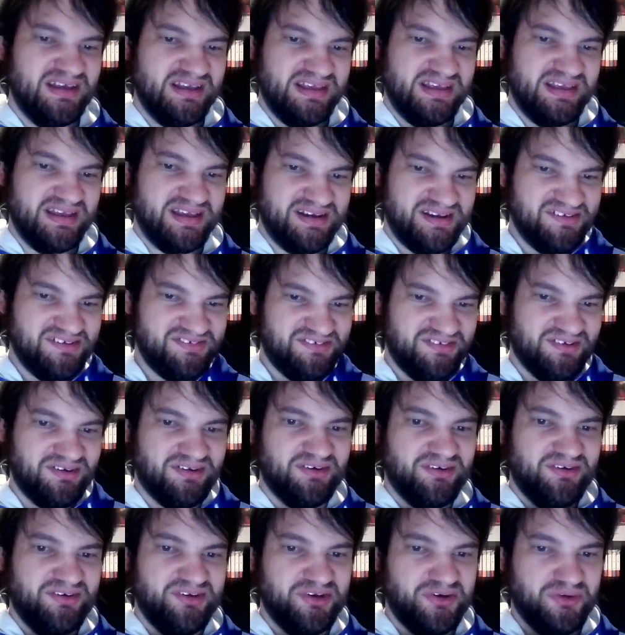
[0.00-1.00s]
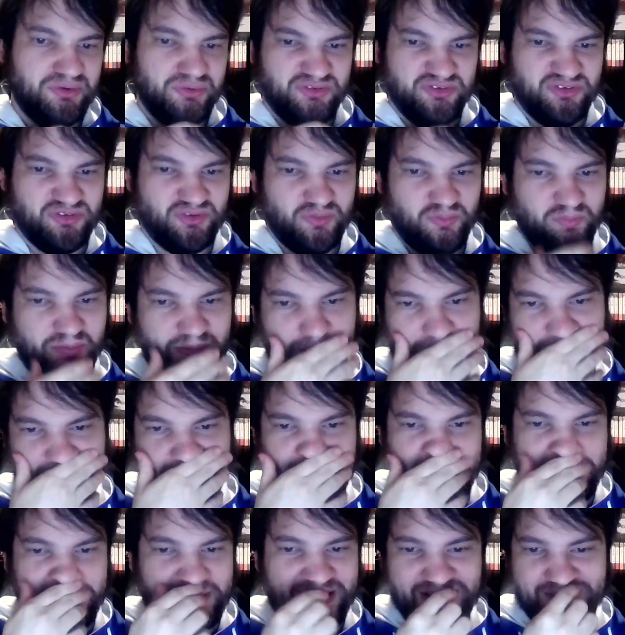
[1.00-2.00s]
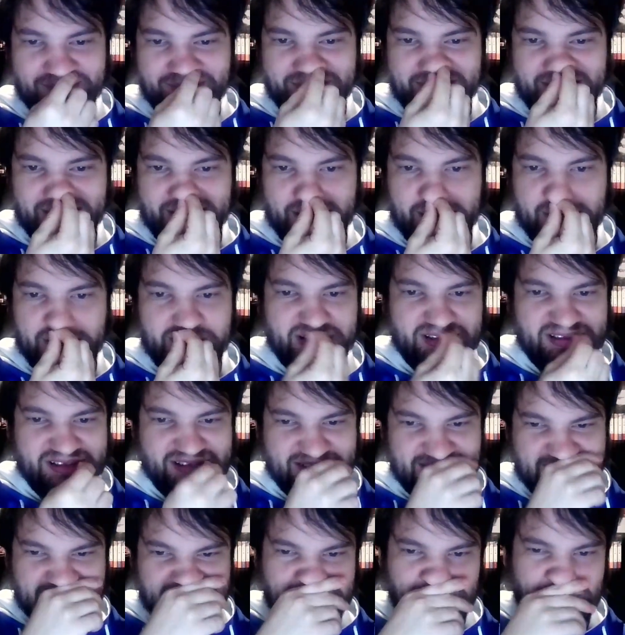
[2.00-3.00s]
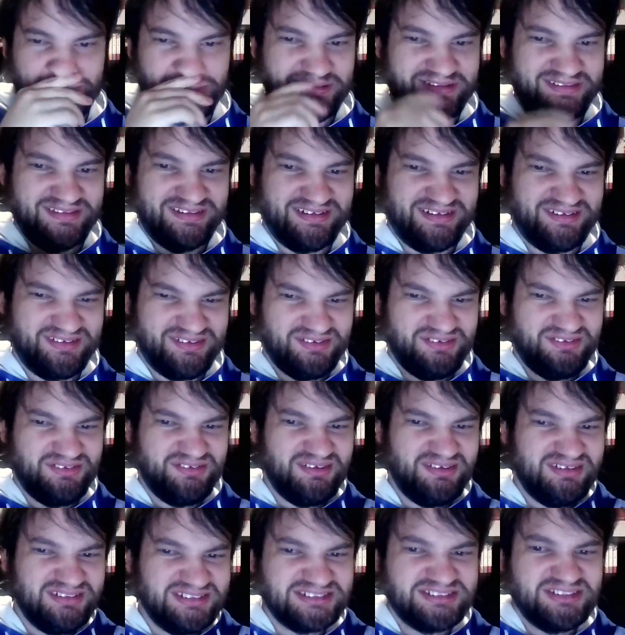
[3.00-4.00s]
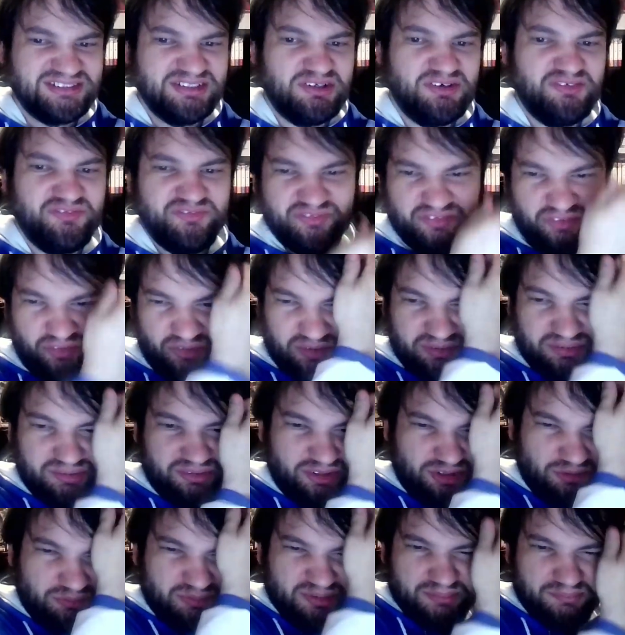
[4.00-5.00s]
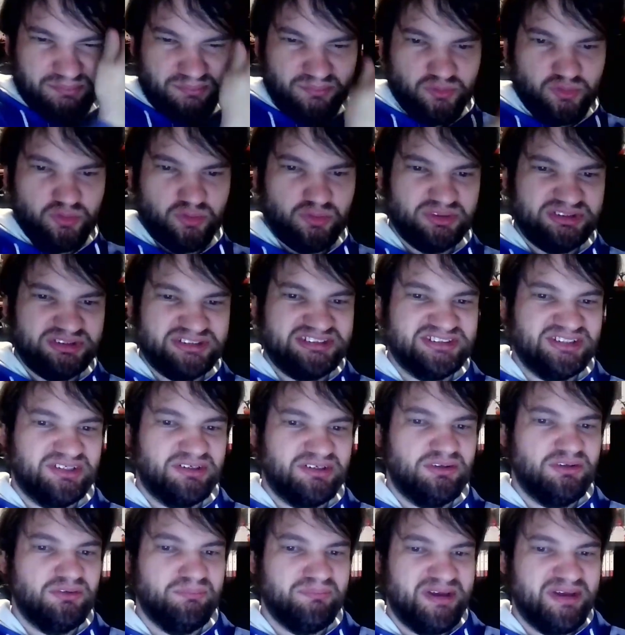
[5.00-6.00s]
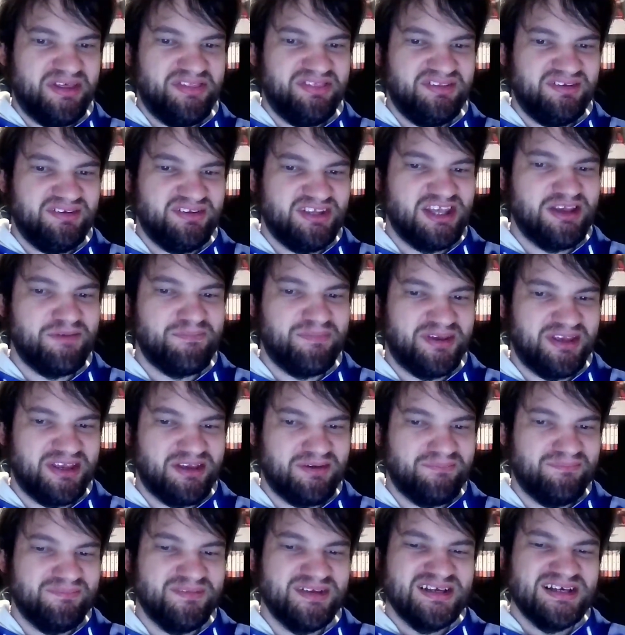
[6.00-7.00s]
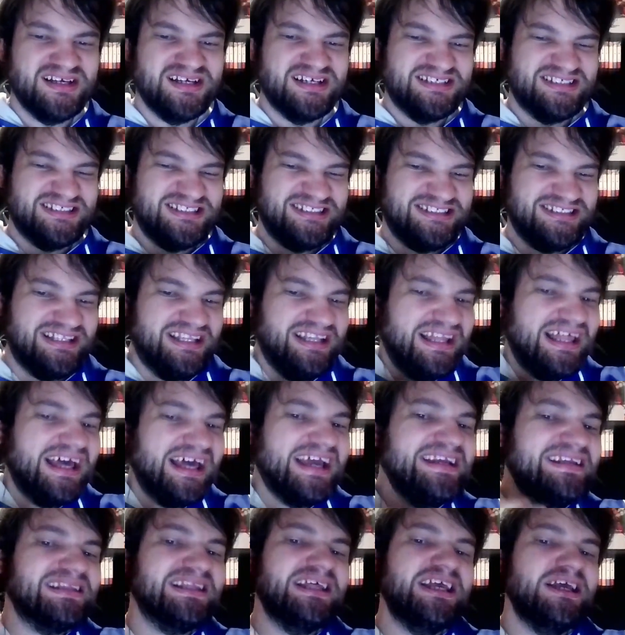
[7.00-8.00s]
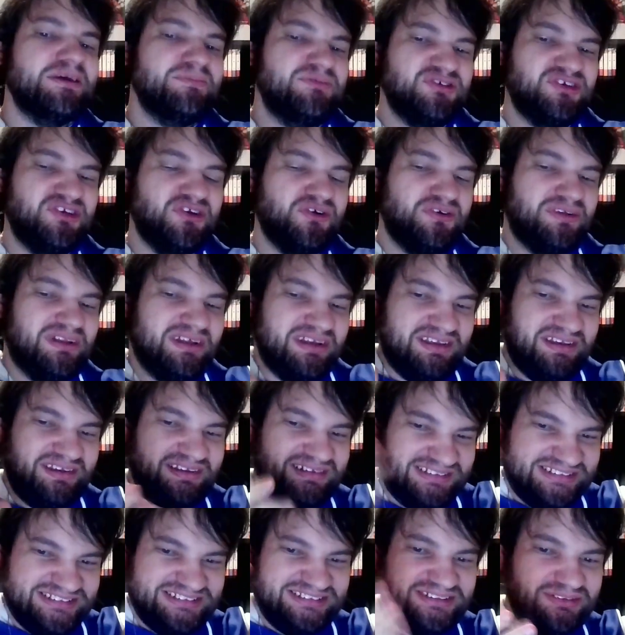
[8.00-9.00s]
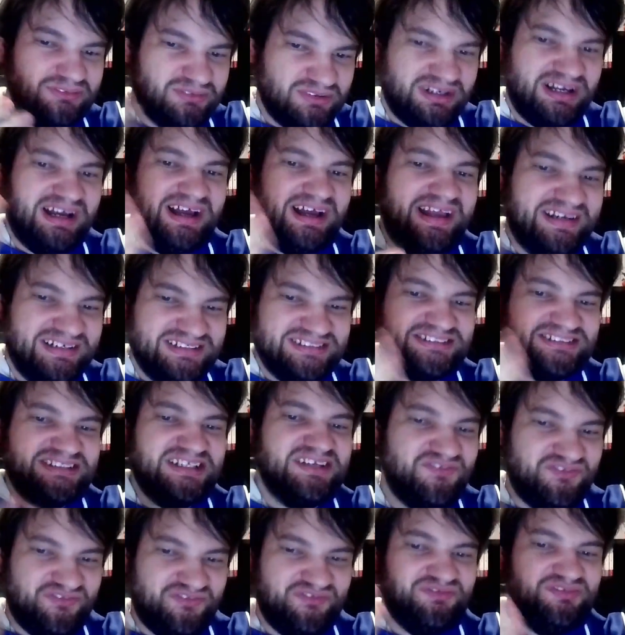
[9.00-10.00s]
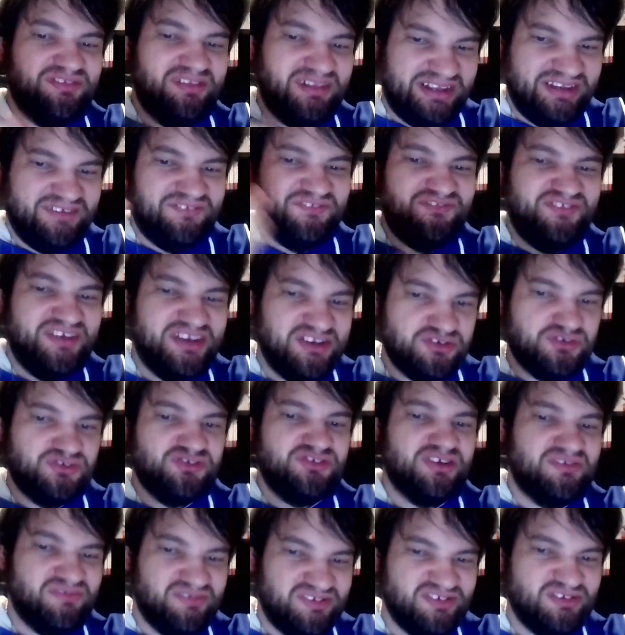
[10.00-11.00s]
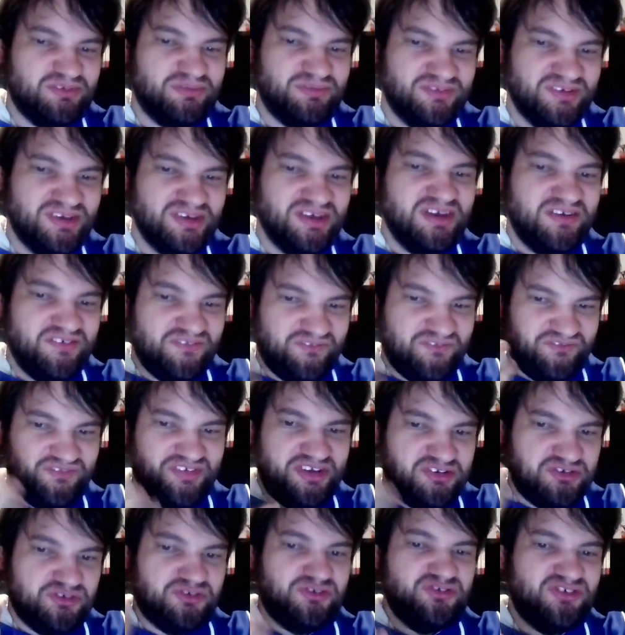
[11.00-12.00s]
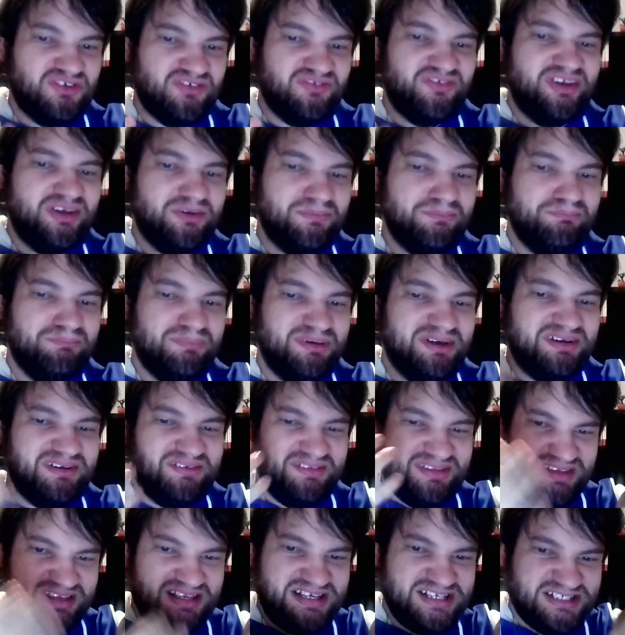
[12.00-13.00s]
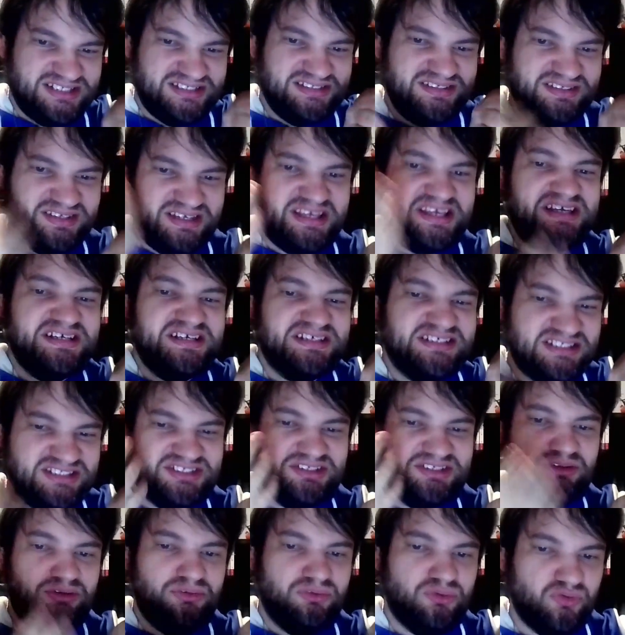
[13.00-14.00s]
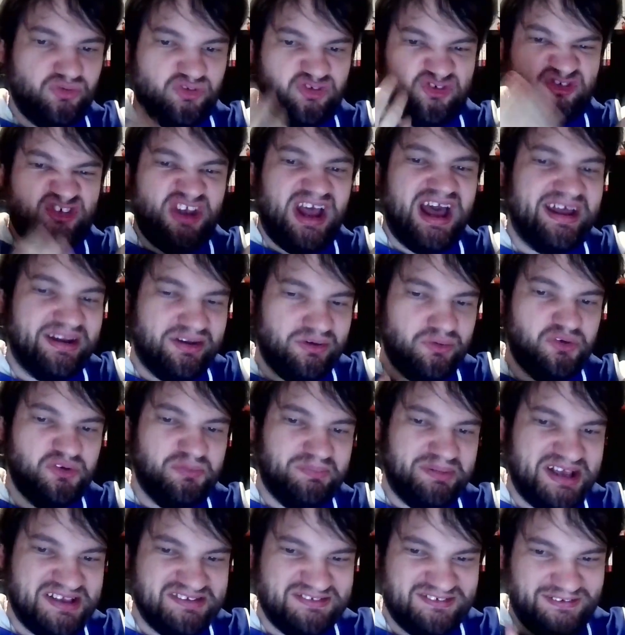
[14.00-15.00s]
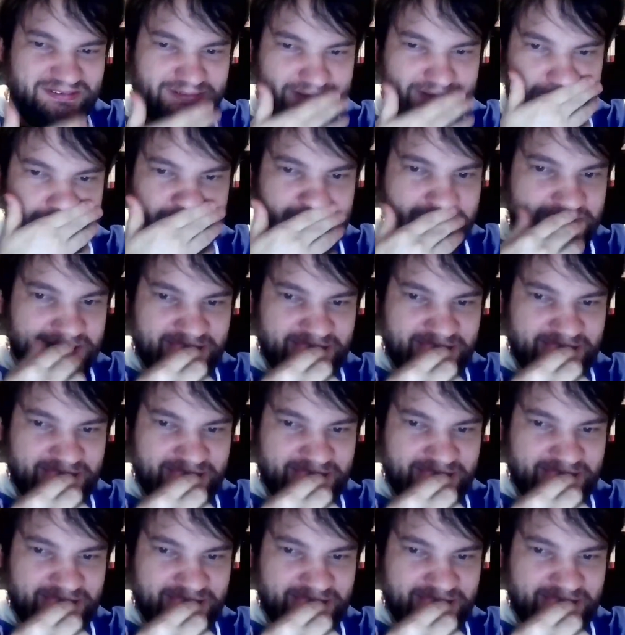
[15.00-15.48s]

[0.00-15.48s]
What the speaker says: in his younger years, whereas the anime is the one that does go for a little bit more subtle method, keeping him slightly obscured. You can still kind of see features of him, but he is still shadowed, basically.